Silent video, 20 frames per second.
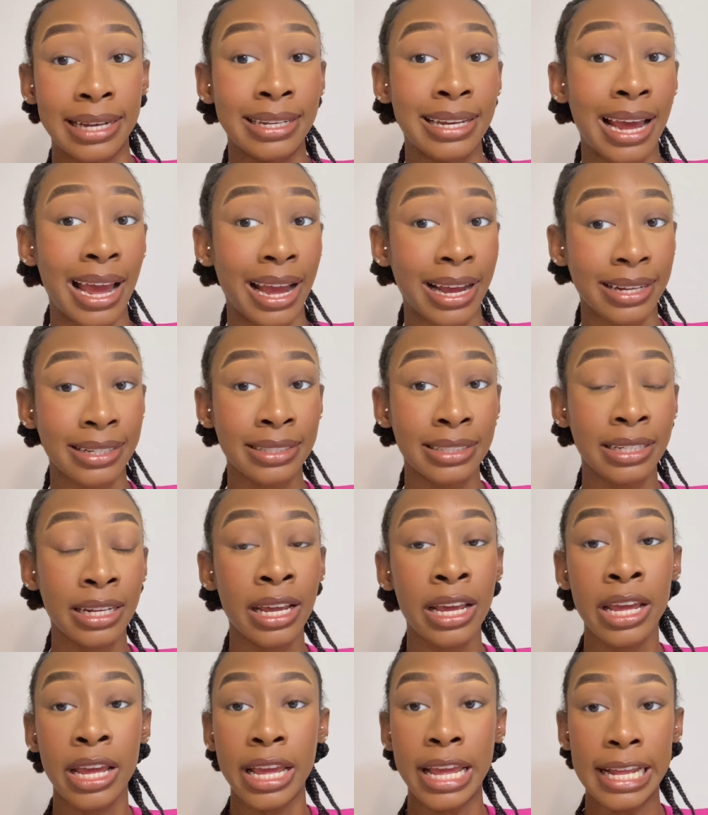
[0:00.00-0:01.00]
text
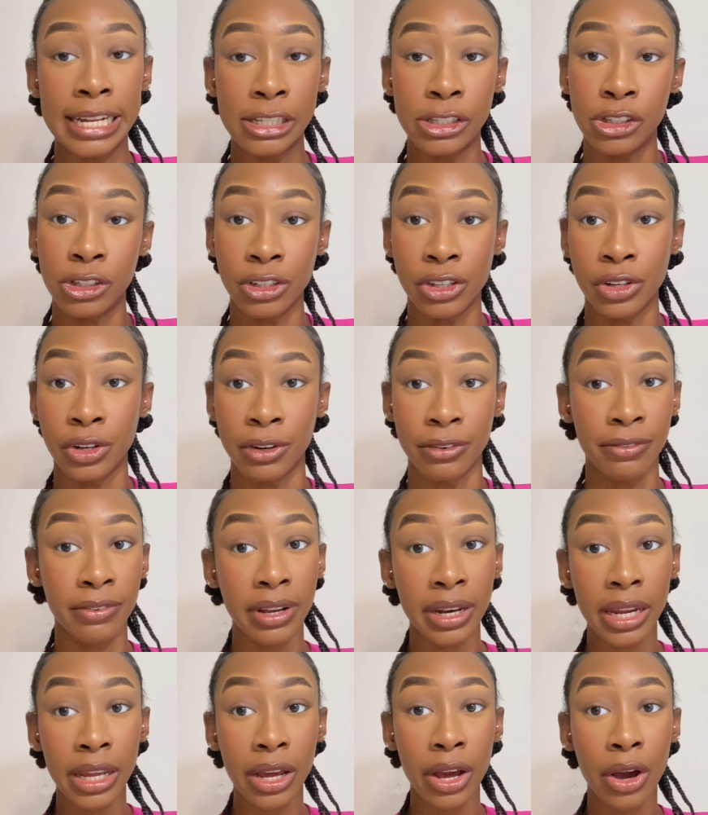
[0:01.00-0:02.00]
into your
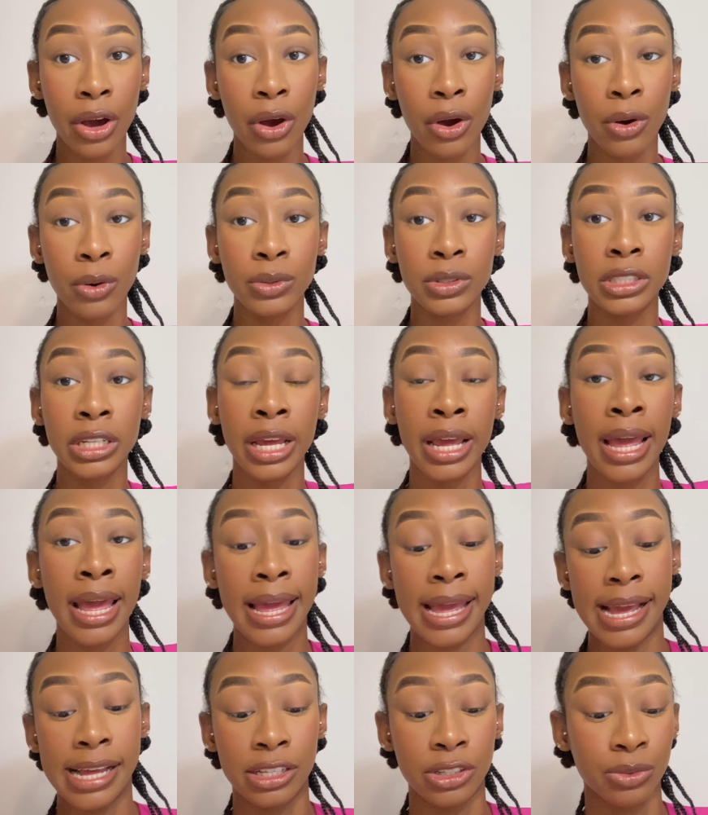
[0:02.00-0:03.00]
videos.
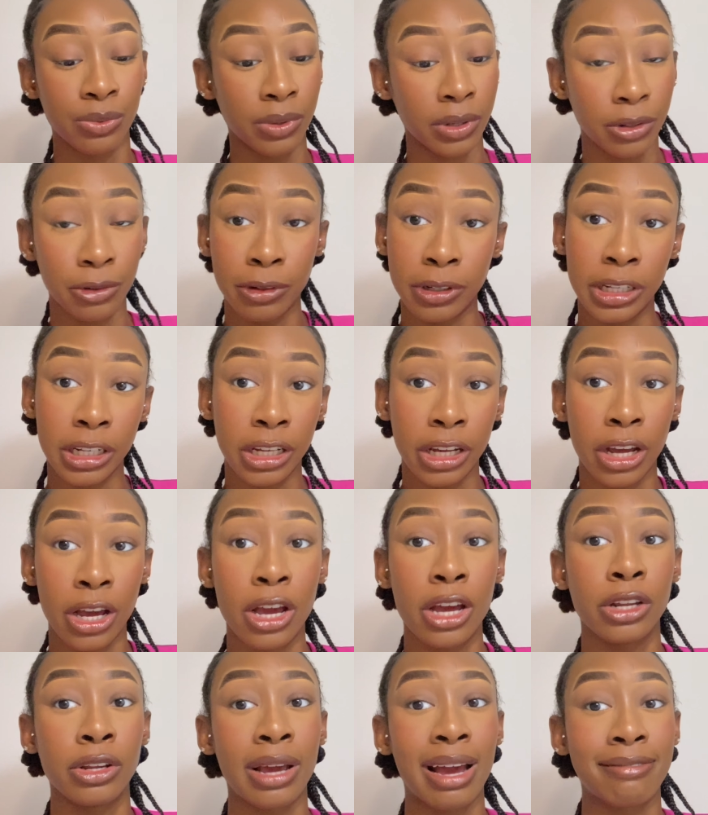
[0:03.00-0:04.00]
It's really
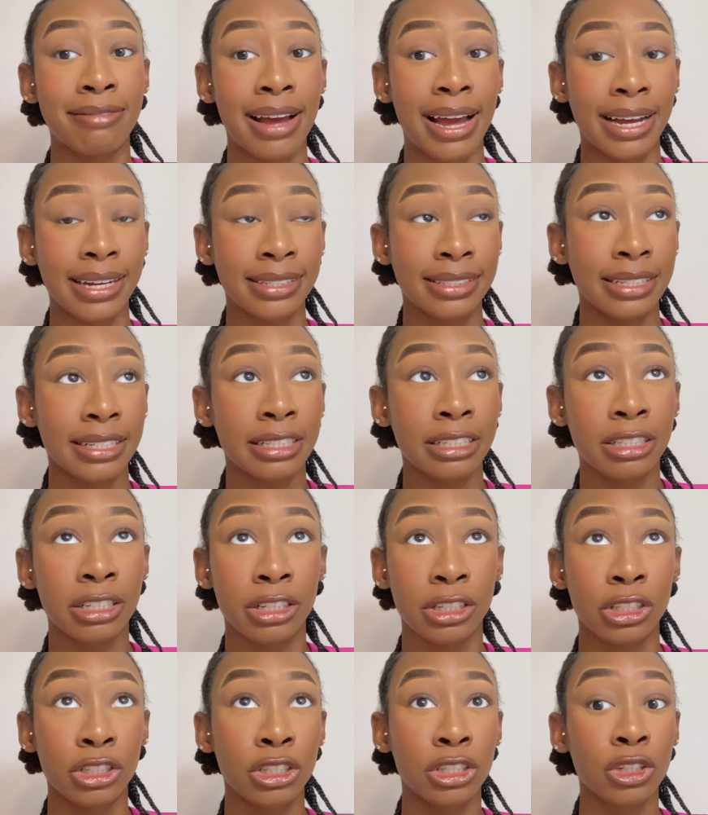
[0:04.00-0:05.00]
good. You have access to
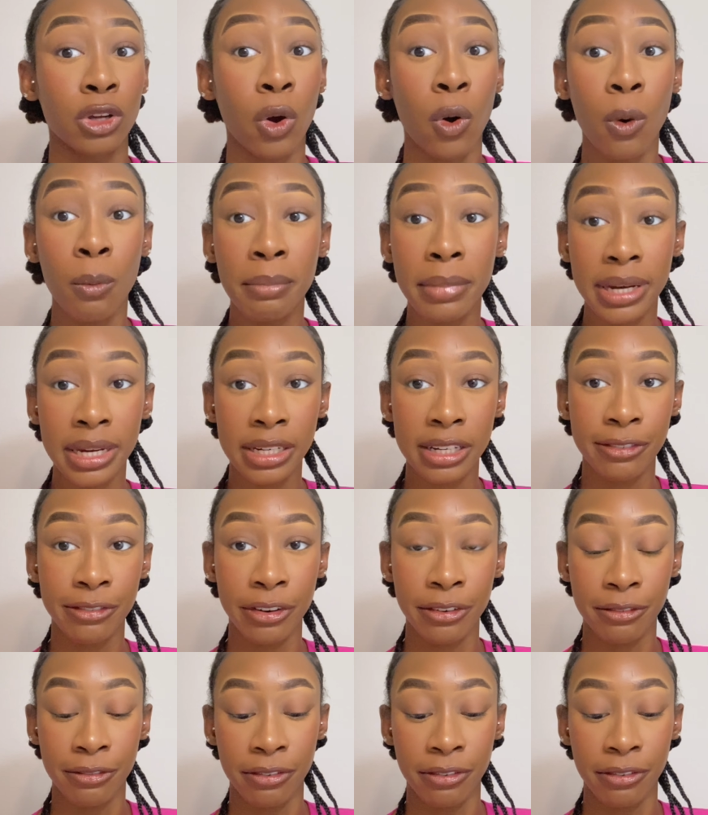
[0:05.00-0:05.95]
so many different